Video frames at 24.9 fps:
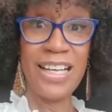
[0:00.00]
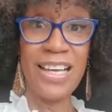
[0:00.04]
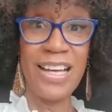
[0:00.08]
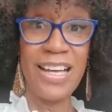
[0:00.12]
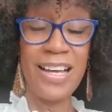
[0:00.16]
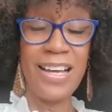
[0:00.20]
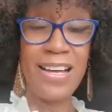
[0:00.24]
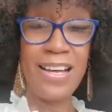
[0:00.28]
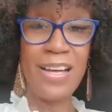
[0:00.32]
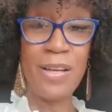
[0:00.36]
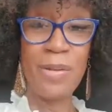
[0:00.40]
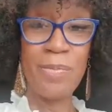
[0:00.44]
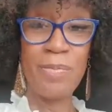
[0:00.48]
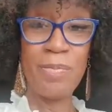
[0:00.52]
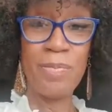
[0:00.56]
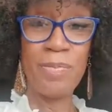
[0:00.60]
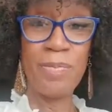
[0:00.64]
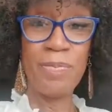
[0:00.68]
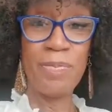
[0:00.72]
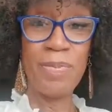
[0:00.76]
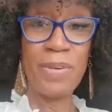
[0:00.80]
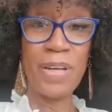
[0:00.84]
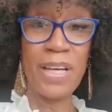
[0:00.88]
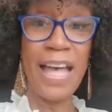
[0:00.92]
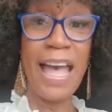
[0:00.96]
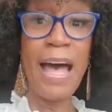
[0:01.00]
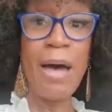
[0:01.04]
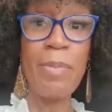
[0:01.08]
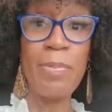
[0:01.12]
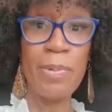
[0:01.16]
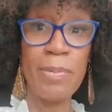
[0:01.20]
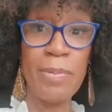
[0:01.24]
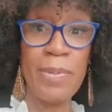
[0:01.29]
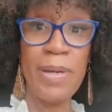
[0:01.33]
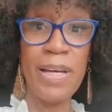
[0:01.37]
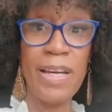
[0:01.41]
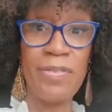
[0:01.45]

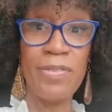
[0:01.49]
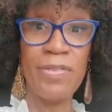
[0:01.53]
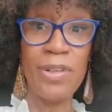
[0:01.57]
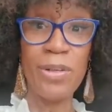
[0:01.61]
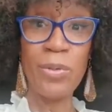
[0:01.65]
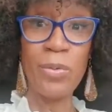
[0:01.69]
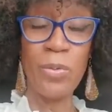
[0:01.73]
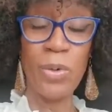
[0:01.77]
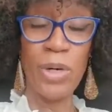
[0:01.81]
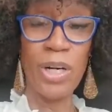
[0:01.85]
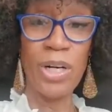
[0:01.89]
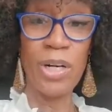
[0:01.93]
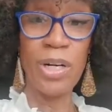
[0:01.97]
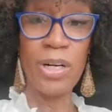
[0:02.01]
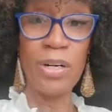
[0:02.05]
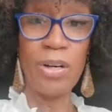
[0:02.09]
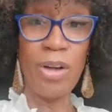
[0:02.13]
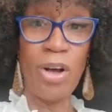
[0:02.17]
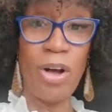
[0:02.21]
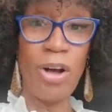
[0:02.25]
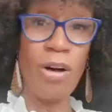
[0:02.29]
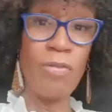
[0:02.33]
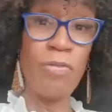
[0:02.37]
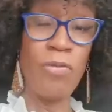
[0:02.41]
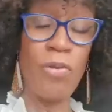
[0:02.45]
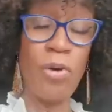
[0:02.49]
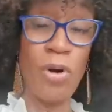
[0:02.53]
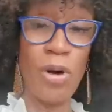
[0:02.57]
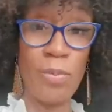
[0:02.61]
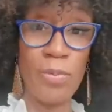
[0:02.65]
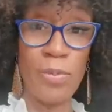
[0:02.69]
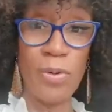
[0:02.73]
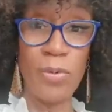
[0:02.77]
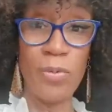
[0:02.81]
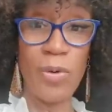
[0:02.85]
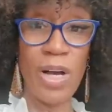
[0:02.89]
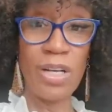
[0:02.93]
album cover where all four
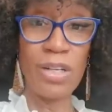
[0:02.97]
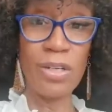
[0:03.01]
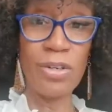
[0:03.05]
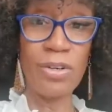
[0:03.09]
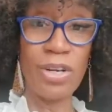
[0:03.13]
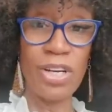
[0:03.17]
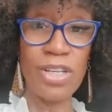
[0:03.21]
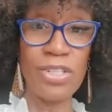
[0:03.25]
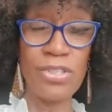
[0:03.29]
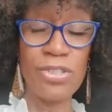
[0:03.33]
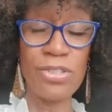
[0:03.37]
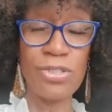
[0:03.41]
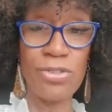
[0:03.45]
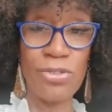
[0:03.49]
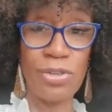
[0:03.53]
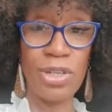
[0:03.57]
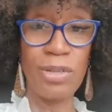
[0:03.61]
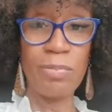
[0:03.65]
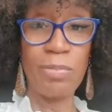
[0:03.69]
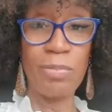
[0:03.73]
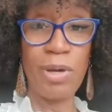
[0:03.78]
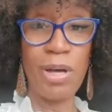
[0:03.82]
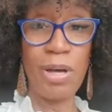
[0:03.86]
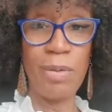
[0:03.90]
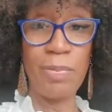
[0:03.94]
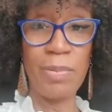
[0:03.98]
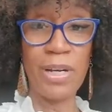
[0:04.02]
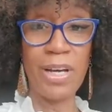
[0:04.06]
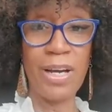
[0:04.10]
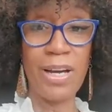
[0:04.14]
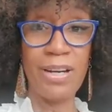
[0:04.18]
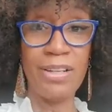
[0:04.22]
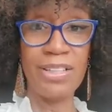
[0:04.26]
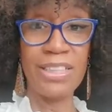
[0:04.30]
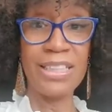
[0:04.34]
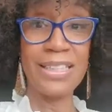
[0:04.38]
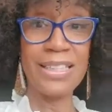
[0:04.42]
of them are walking across the street and Paul
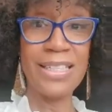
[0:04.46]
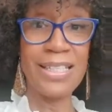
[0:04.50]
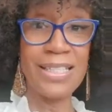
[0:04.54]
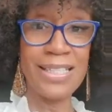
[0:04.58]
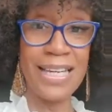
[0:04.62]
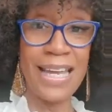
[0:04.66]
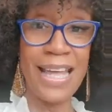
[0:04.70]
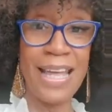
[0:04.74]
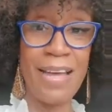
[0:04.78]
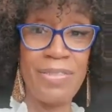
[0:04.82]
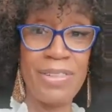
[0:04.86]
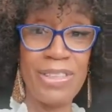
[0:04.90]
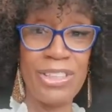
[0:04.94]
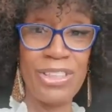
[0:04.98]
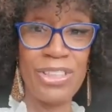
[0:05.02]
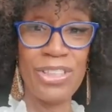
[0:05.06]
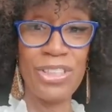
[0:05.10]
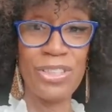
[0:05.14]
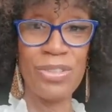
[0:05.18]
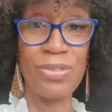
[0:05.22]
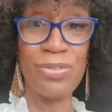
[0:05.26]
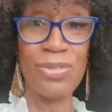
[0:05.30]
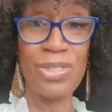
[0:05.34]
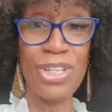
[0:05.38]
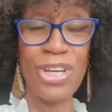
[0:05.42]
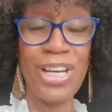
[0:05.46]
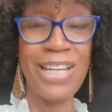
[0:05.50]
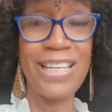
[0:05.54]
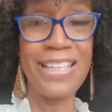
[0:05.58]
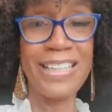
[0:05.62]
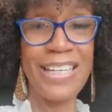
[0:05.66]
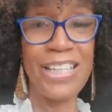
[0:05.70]
McCartney doesn't have any shoes on.